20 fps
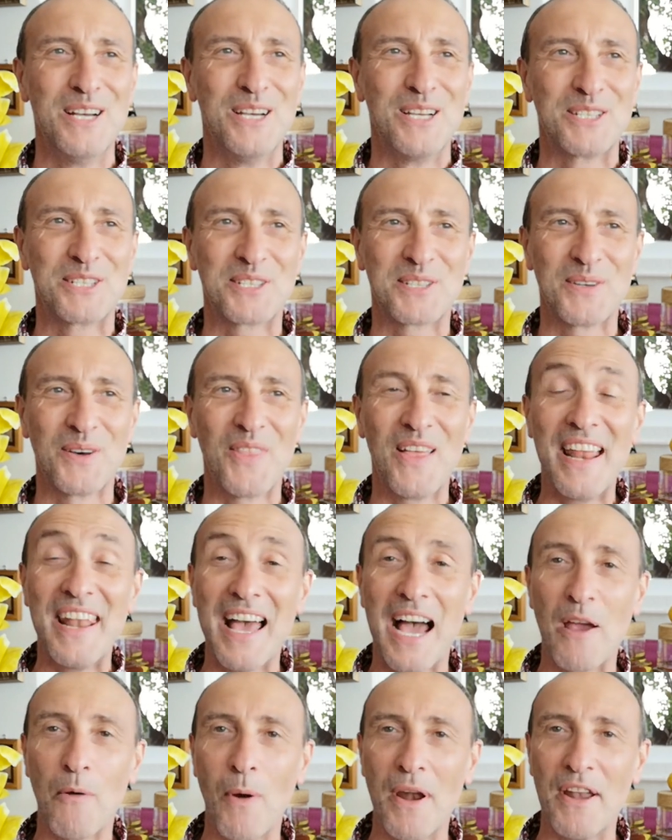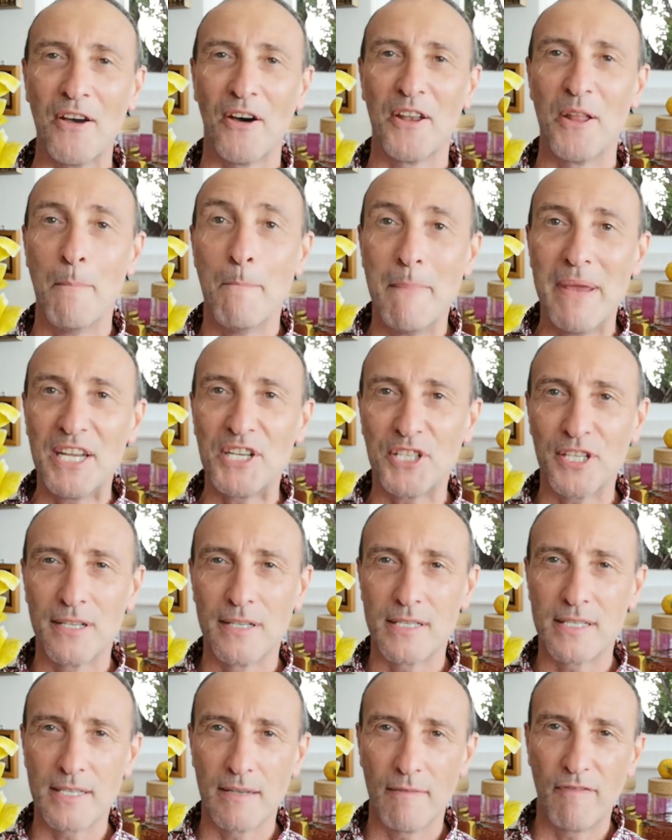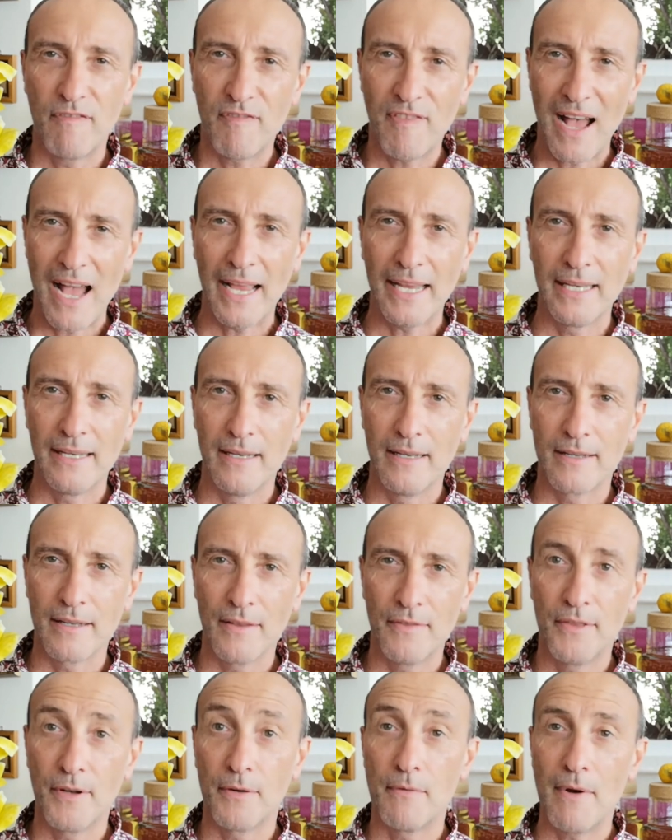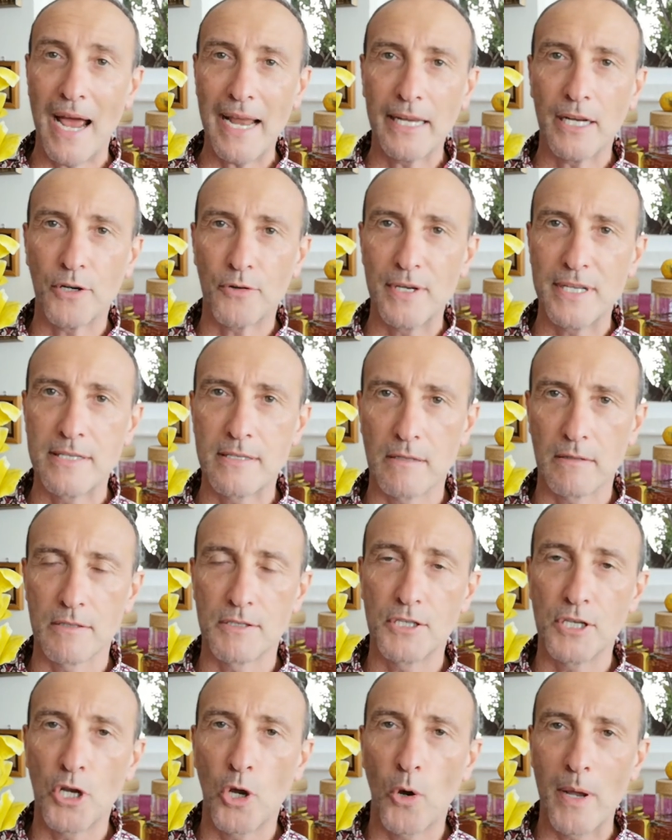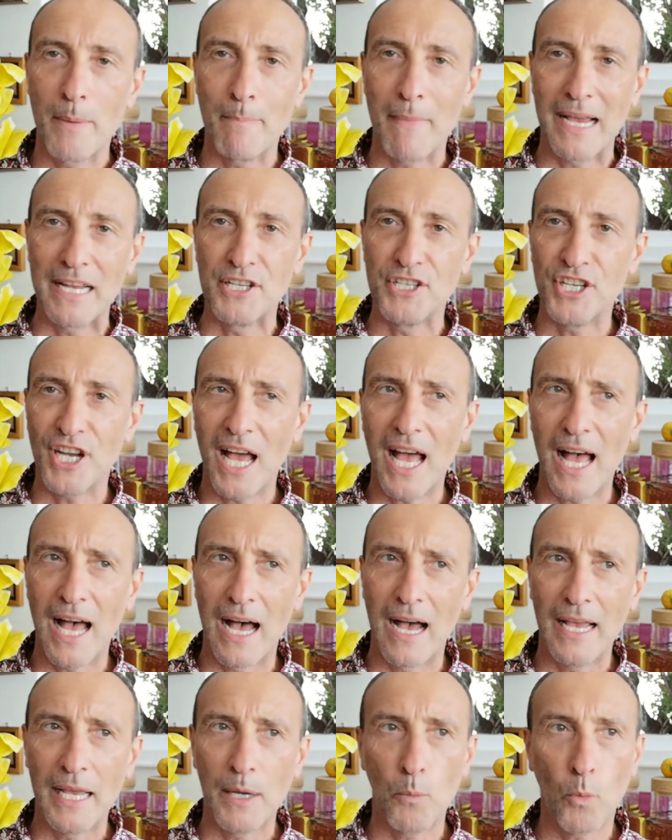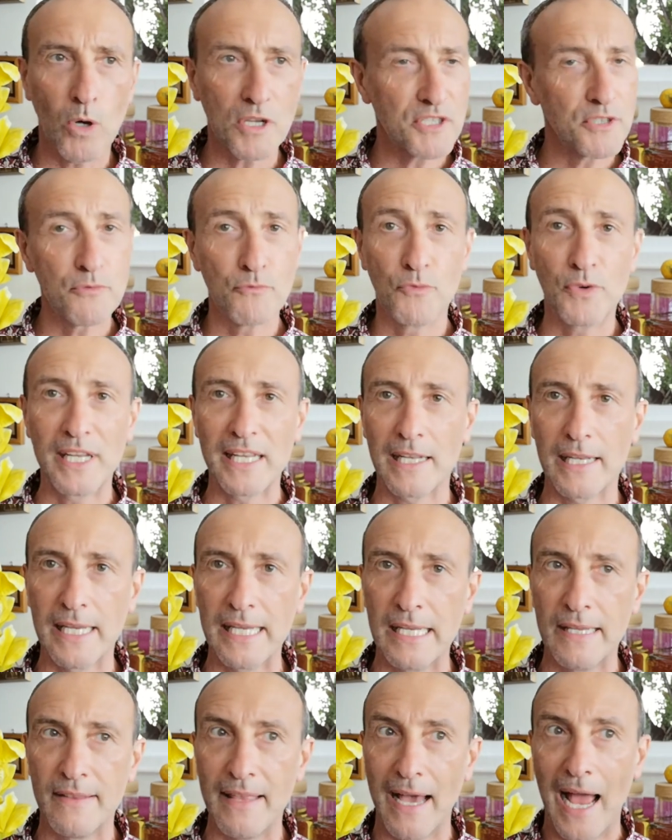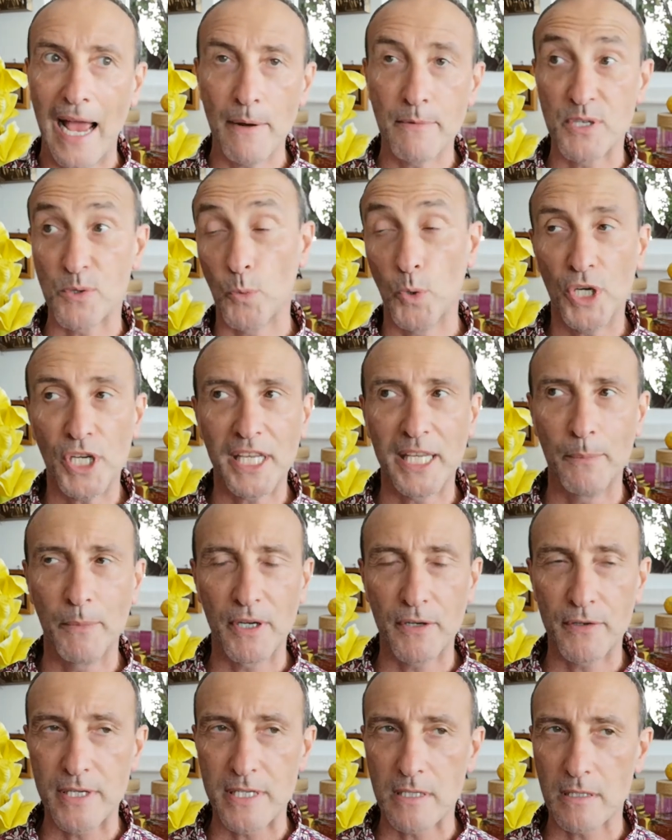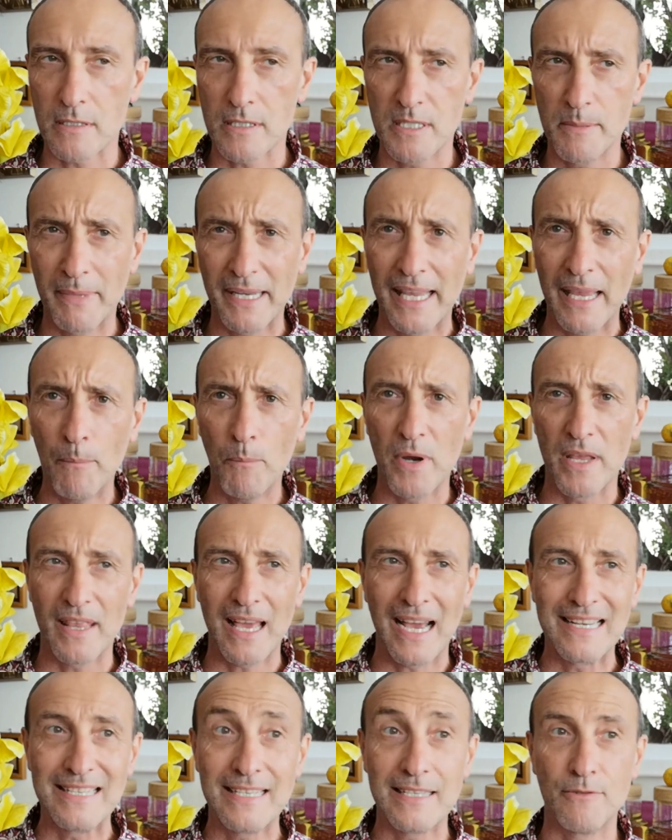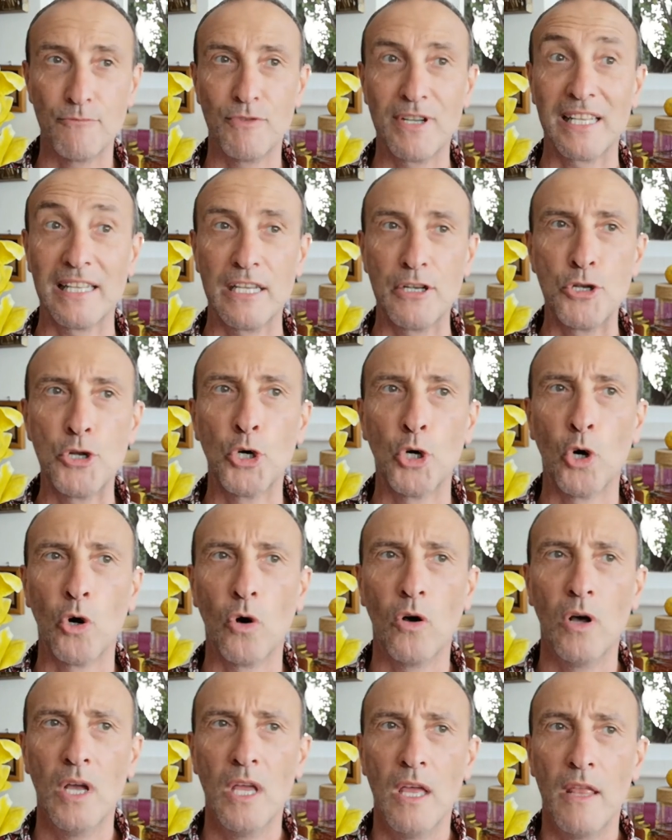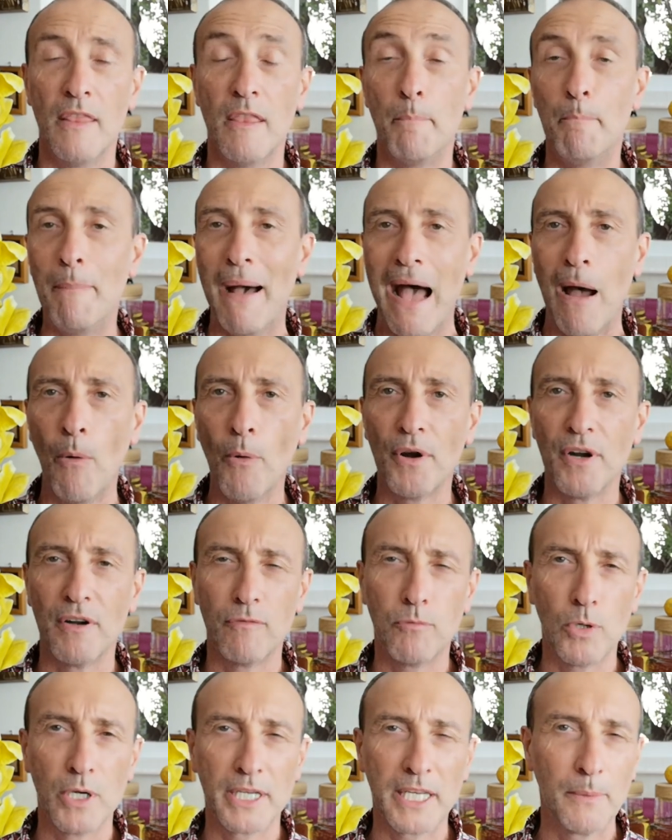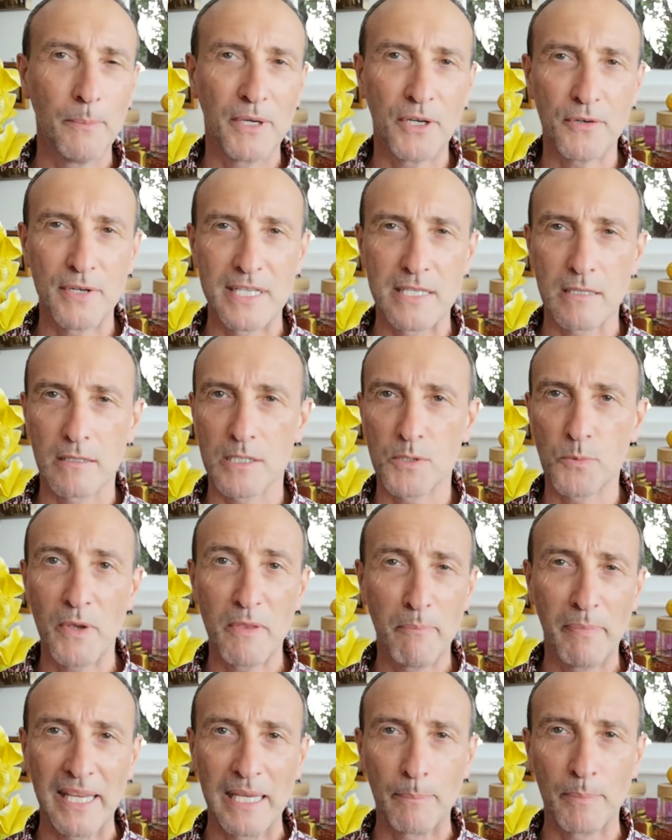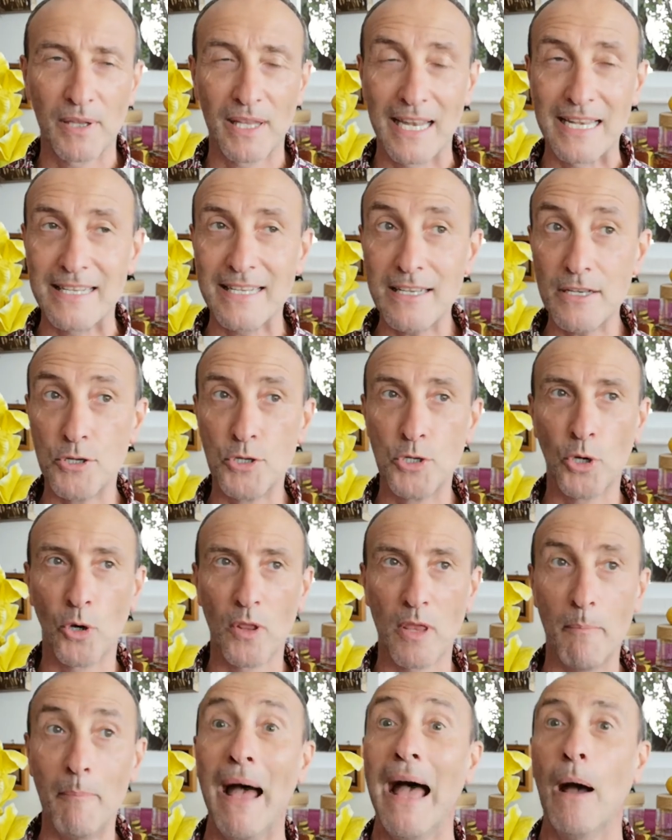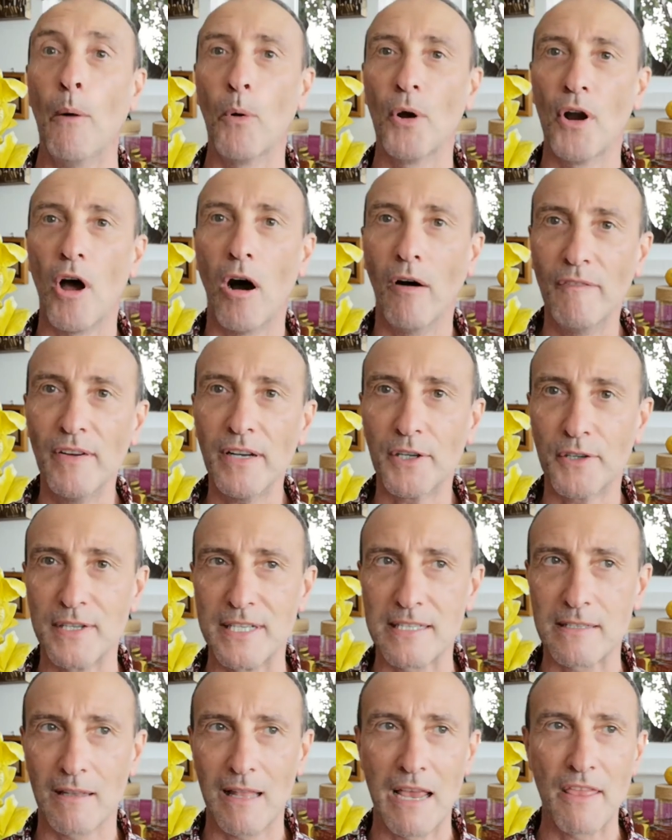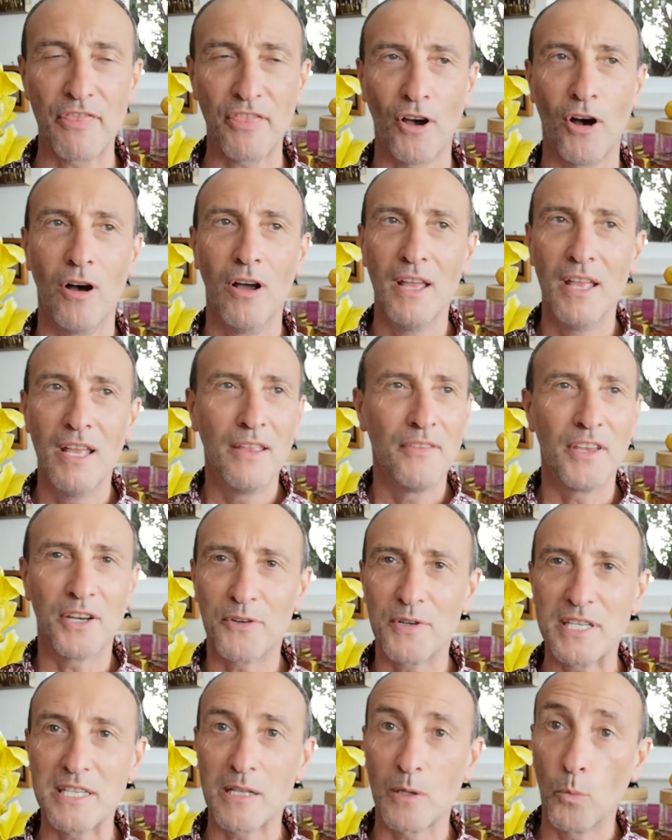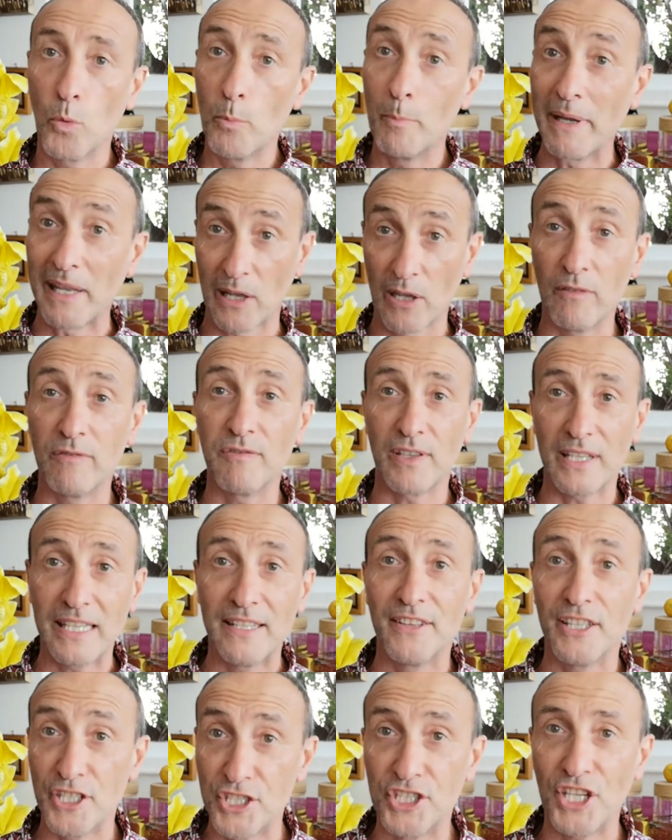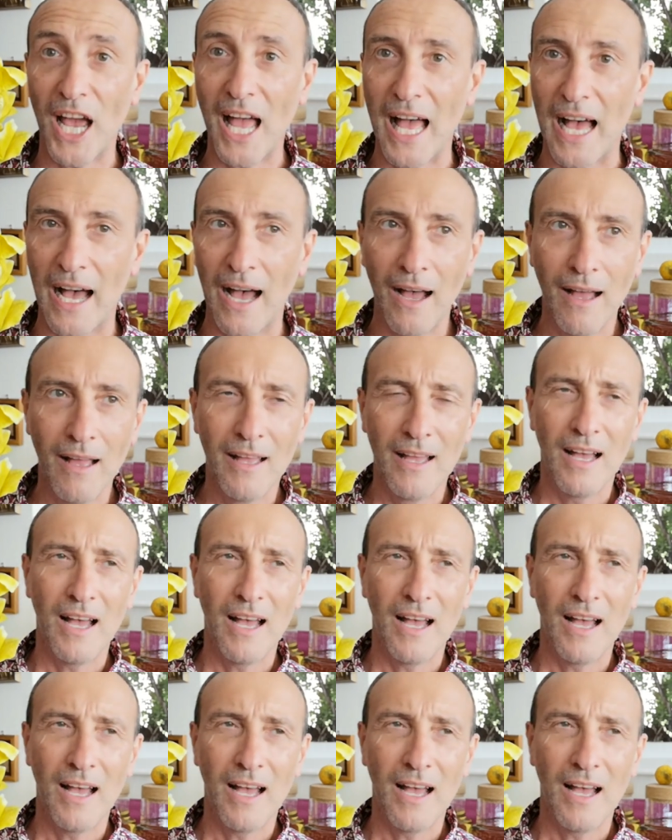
So then I went on a mission to find the right crystals to go in my jar. It wasn't really that I was working with crystals to begin with. I didn't really know the power of working with crystals with people. I didn't know the power of a crystal. I thought the crystal would be lovely in the jar.